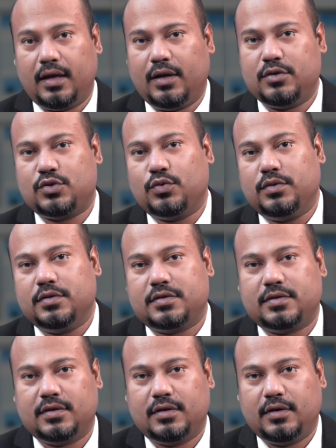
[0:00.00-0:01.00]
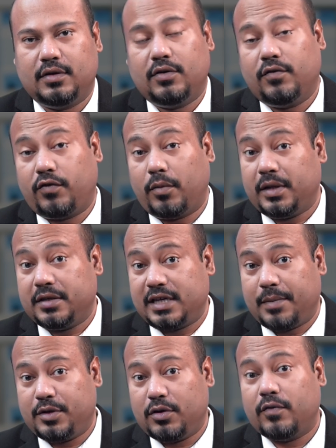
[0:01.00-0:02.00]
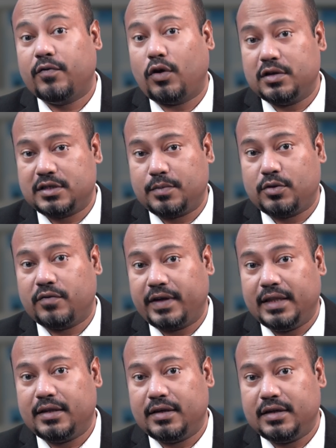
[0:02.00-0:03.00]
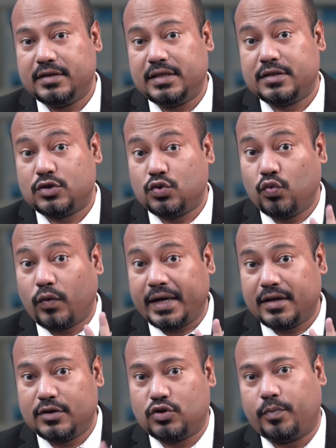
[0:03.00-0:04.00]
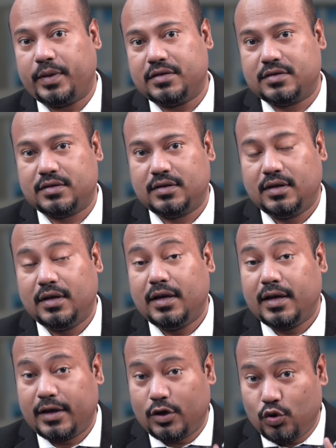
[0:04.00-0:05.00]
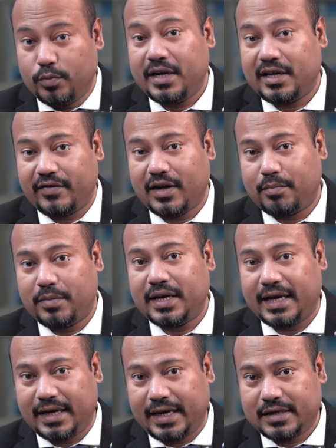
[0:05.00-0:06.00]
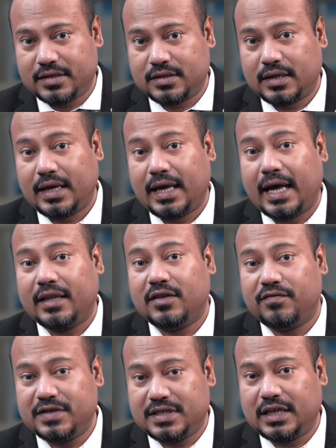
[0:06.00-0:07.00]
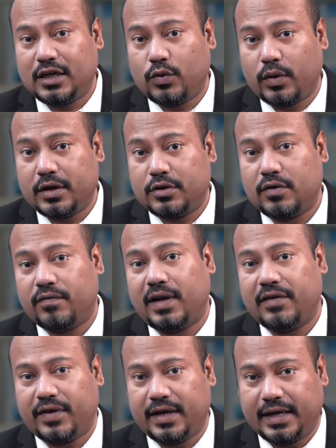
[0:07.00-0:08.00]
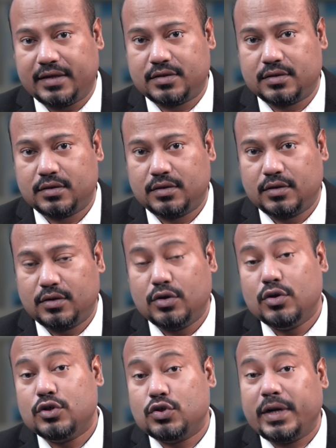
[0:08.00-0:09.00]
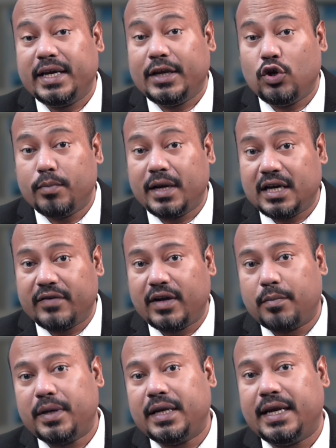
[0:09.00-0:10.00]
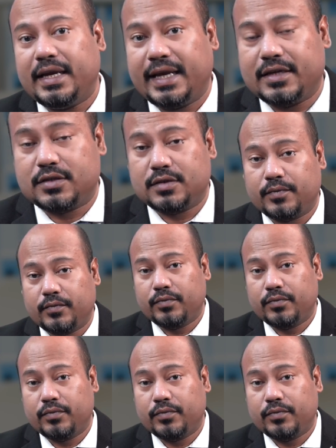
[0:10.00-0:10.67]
Hello students, from the chapter of concept of health and disease, two vital topics, human development index and the physical quality of life index. So in human development index,